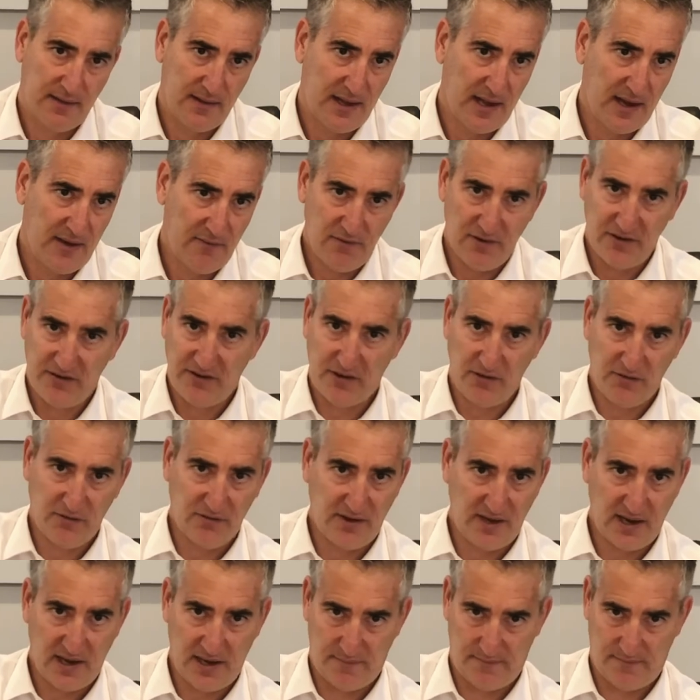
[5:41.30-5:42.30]
every single
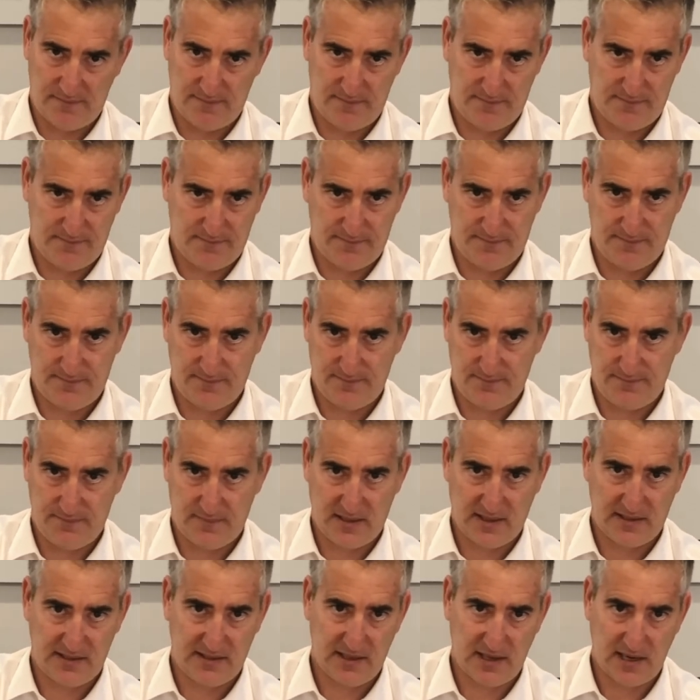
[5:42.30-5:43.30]
time,
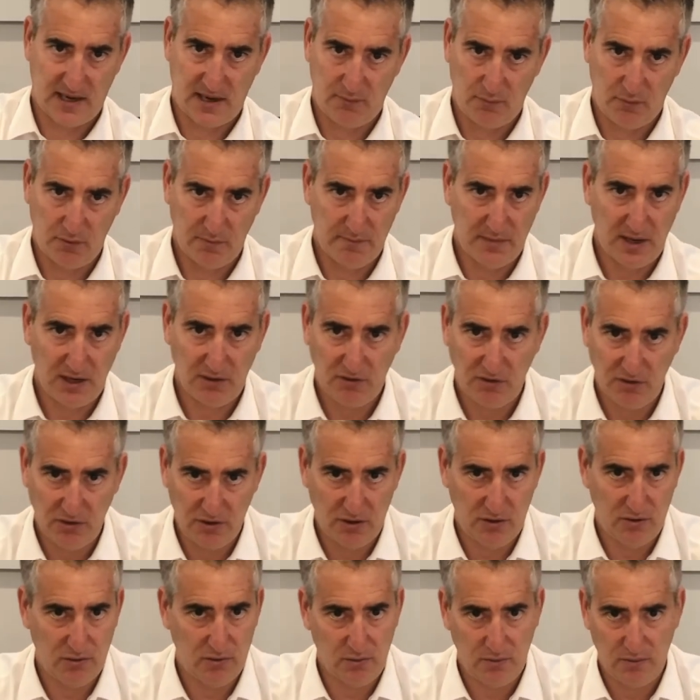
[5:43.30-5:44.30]
I said, I will mentor
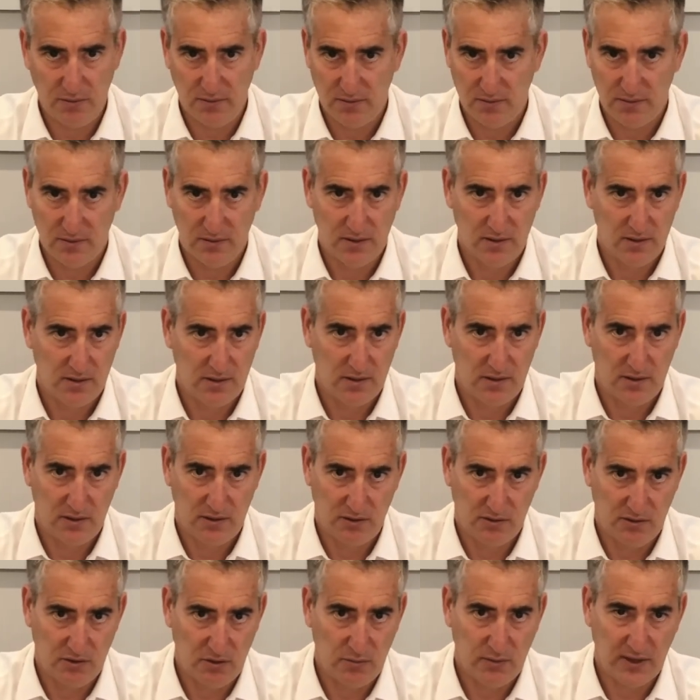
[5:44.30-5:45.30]
you.
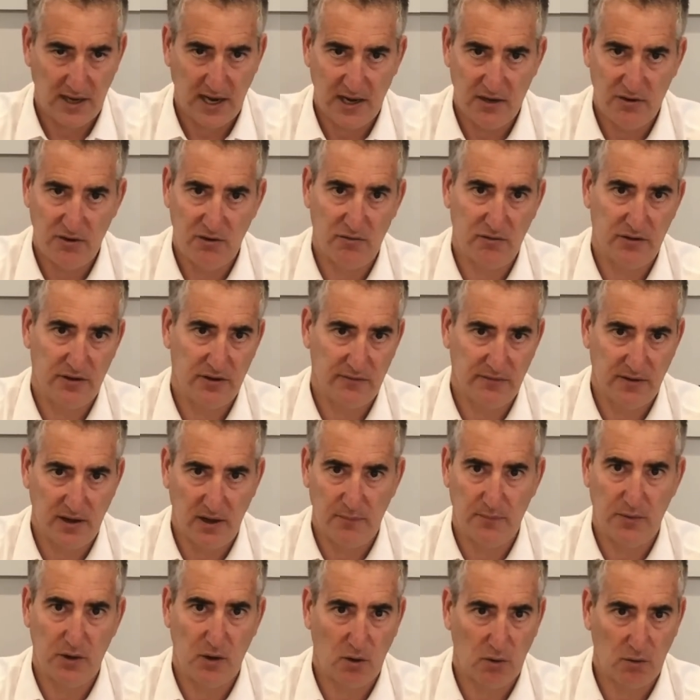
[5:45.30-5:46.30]
You do what I do and
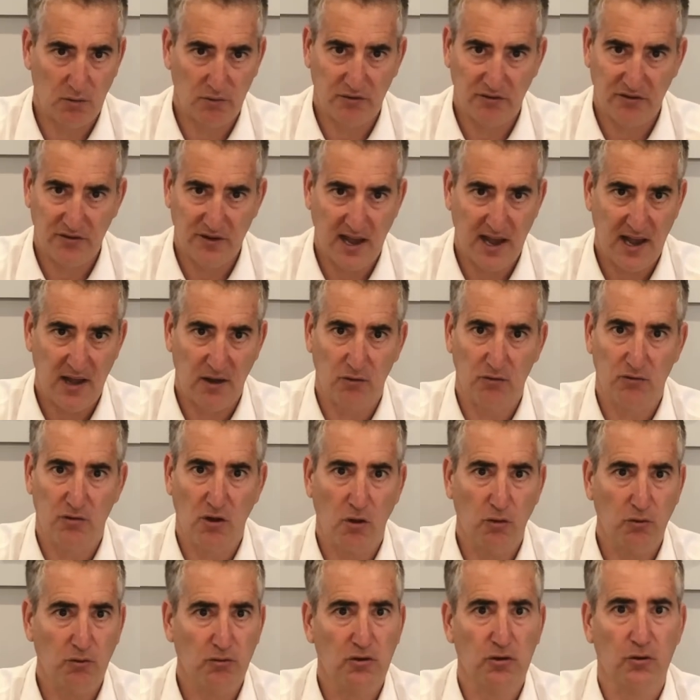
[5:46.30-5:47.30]
develop your own style.
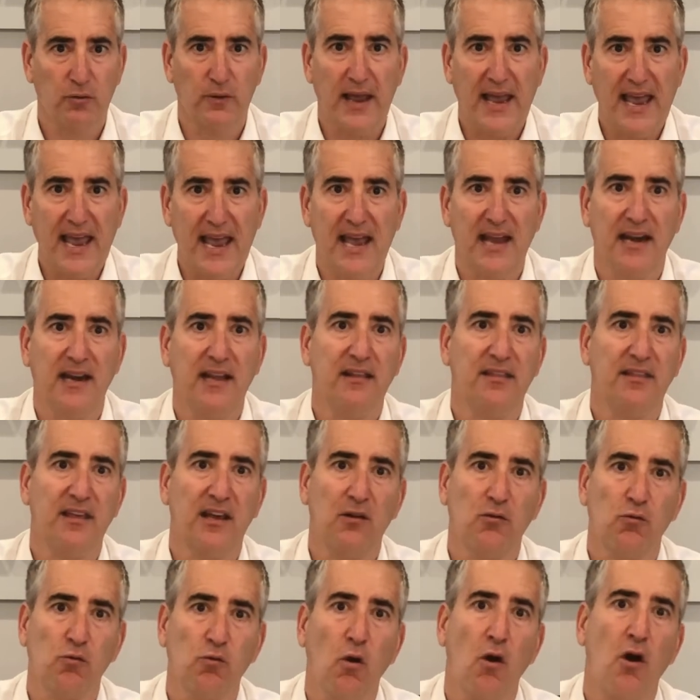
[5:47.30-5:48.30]
Don't do
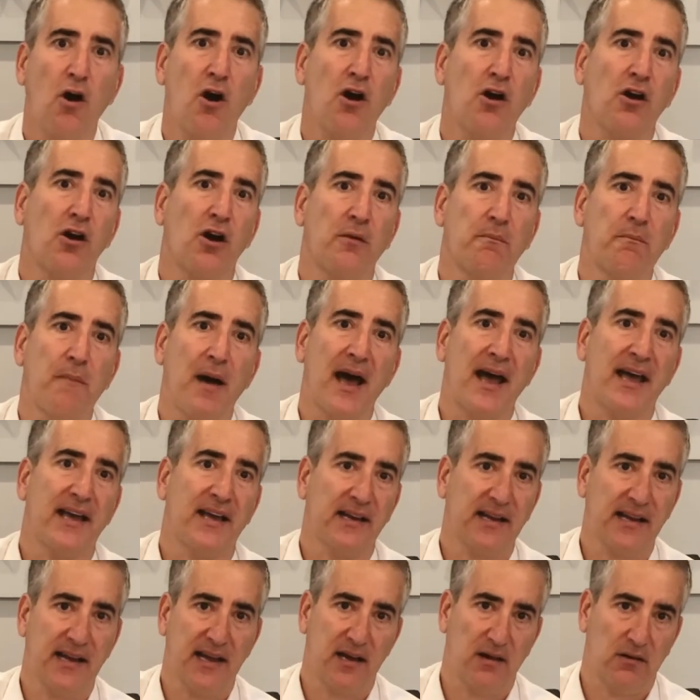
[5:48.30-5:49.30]
anything wrong on my
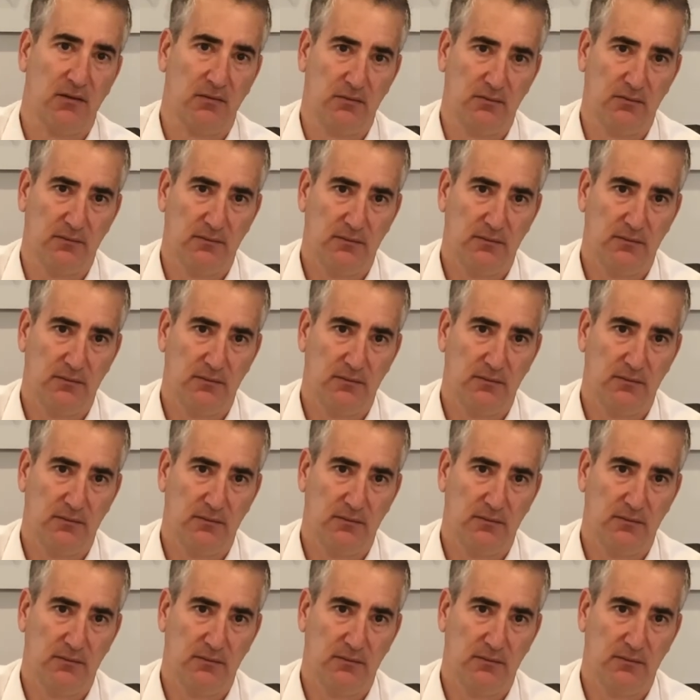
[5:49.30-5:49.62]
account.